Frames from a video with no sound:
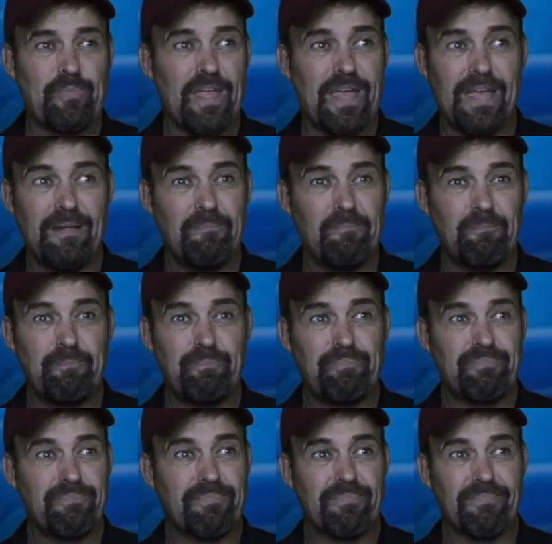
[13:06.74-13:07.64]
and
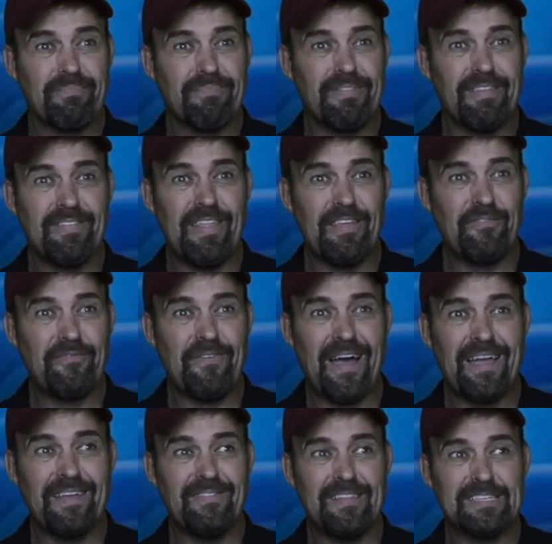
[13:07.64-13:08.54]
then they
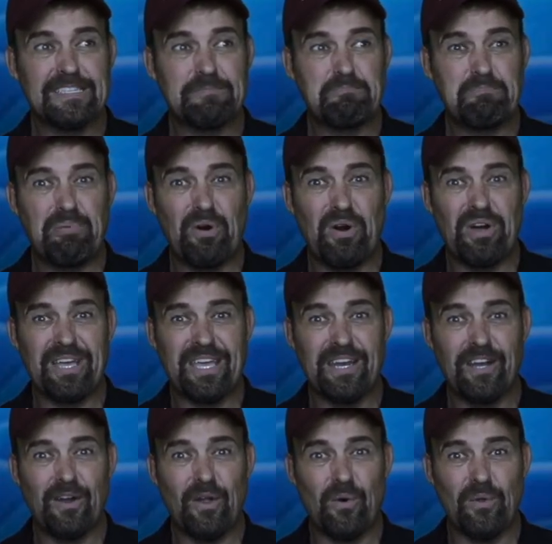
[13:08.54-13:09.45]
find this book
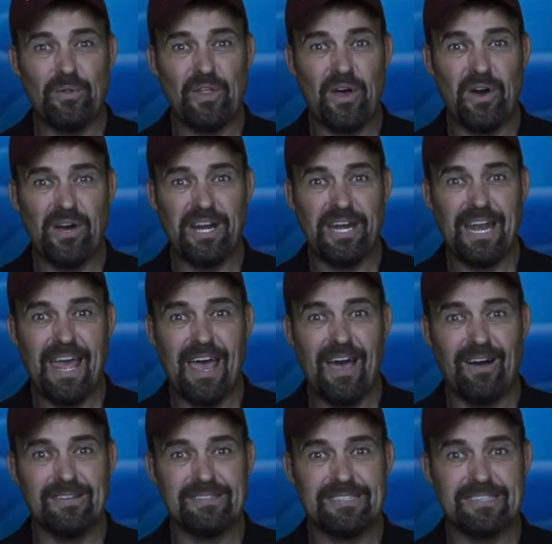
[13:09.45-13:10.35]
in an old haunted
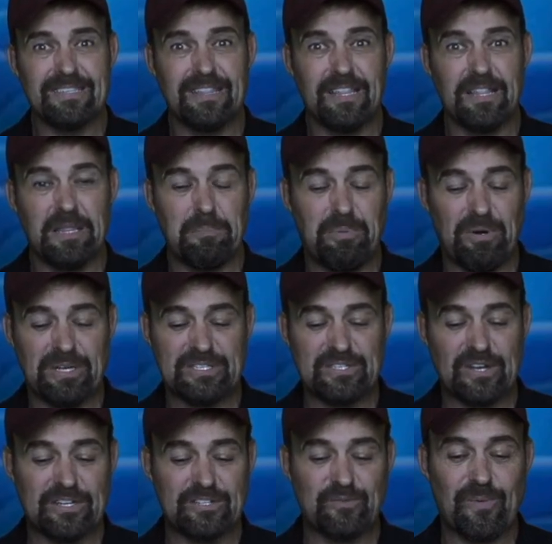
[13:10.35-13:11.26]
house, and then the book
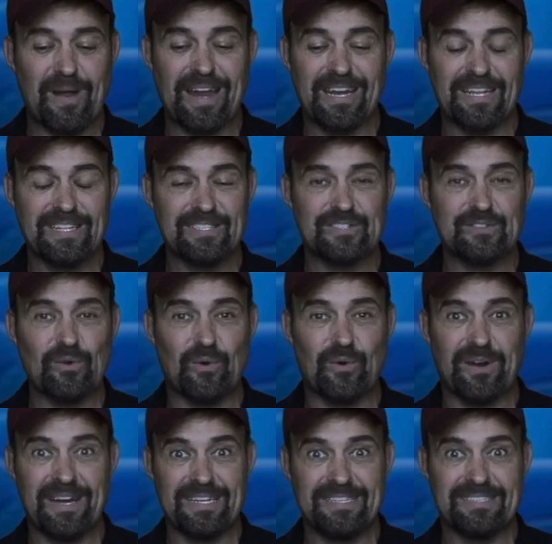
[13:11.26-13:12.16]
starts writing
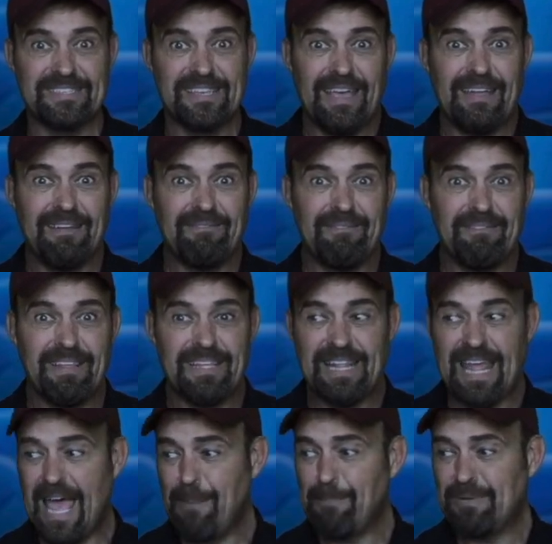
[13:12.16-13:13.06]
stories, and
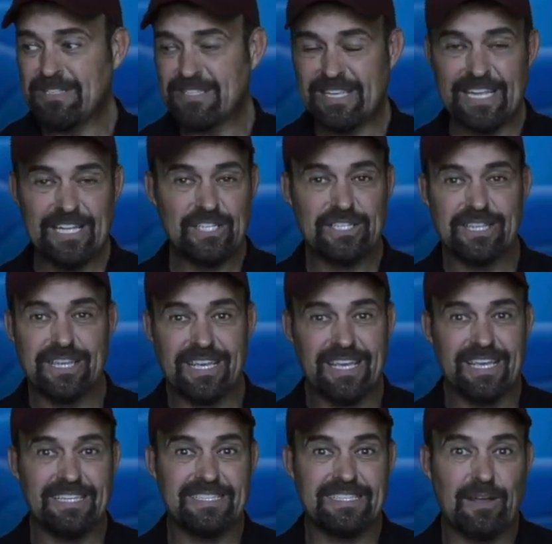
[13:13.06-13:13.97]
it happens to each of the
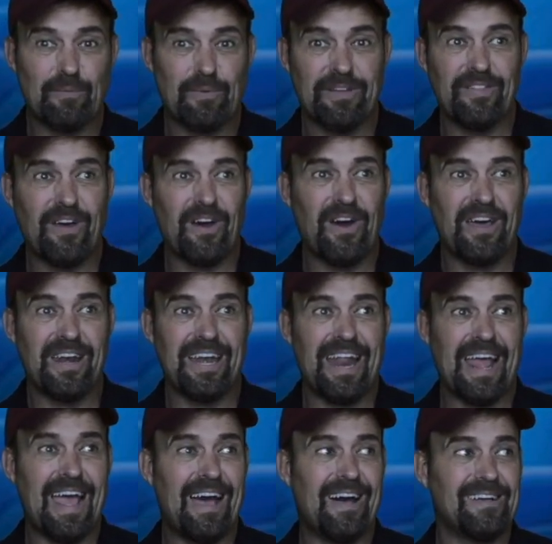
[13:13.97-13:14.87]
kids that were in the haunted
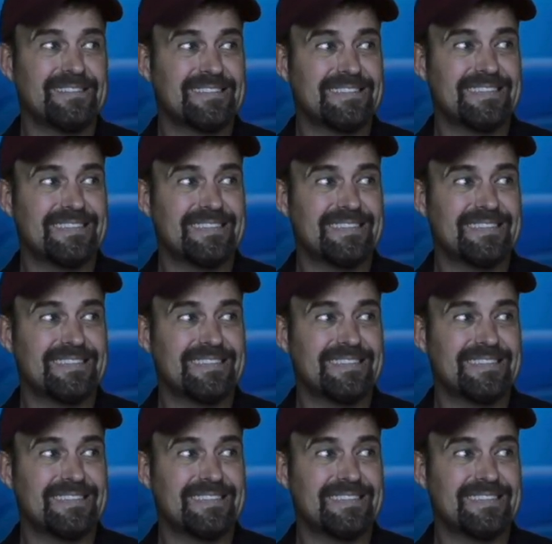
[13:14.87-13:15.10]
house,